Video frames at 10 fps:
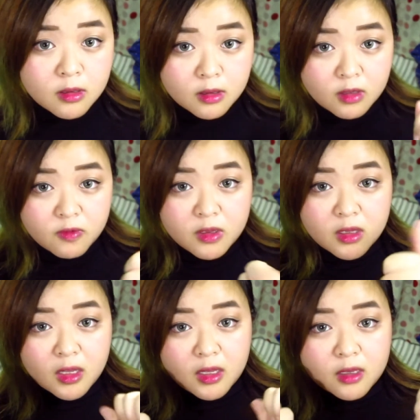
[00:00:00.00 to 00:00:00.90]
Leave a
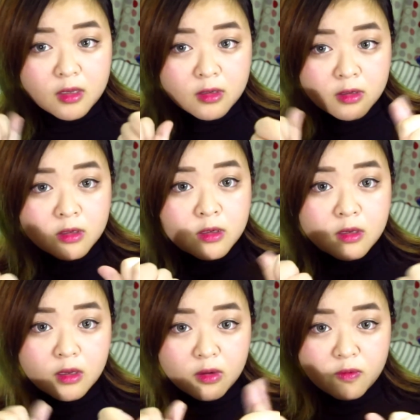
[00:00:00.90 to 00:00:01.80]
like
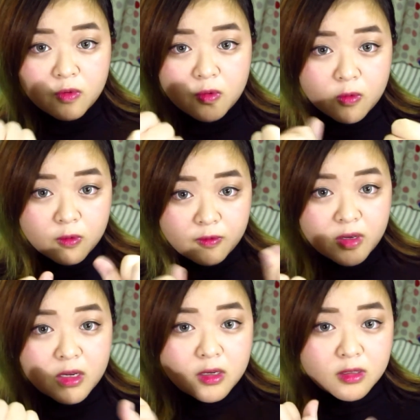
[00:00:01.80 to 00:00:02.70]
if you
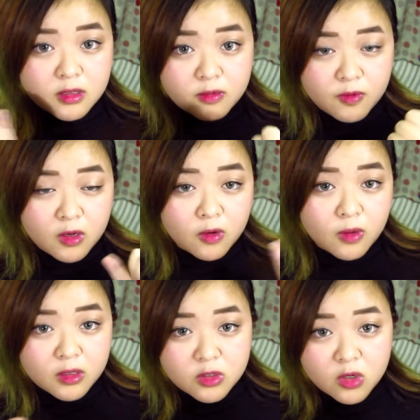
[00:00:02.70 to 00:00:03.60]
find this video
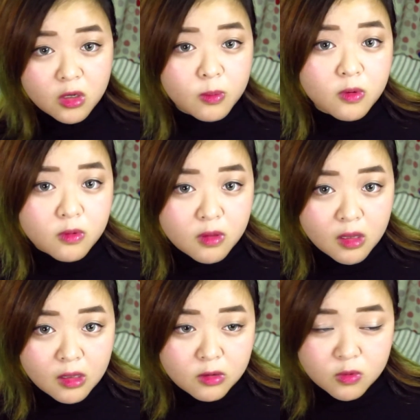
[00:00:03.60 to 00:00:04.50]
enjoyable,
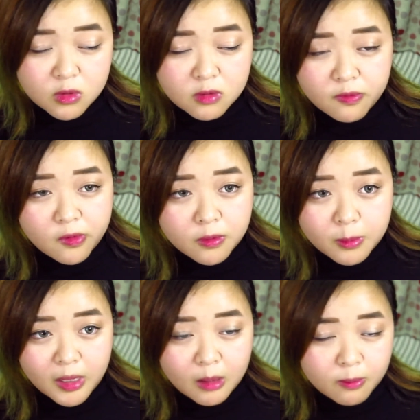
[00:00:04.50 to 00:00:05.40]
useful,
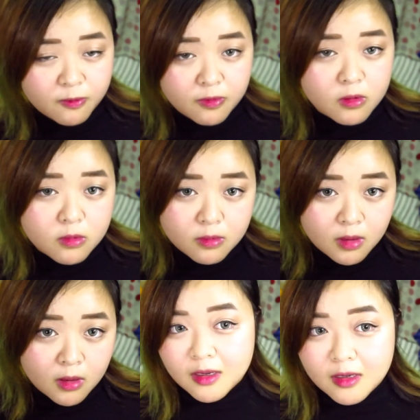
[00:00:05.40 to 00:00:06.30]
helpful.
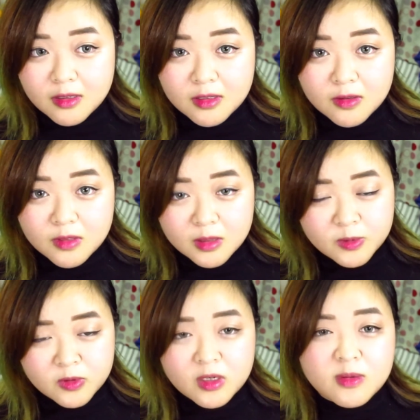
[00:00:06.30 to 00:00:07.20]
Also
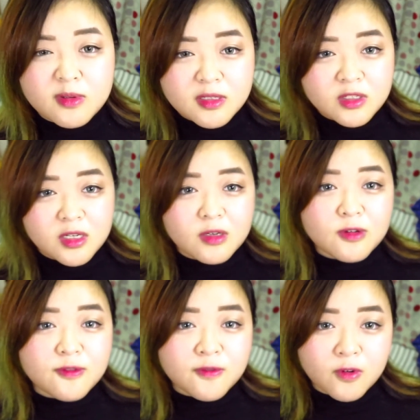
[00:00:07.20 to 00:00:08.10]
subscribe to this
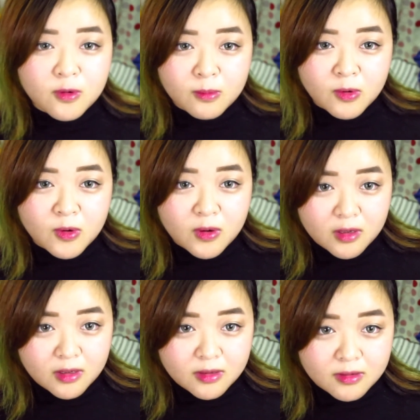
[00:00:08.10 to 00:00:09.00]
channel for
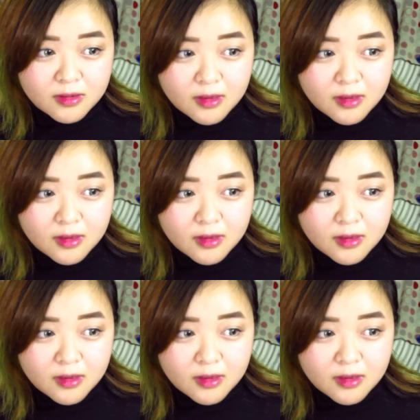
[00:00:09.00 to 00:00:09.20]
more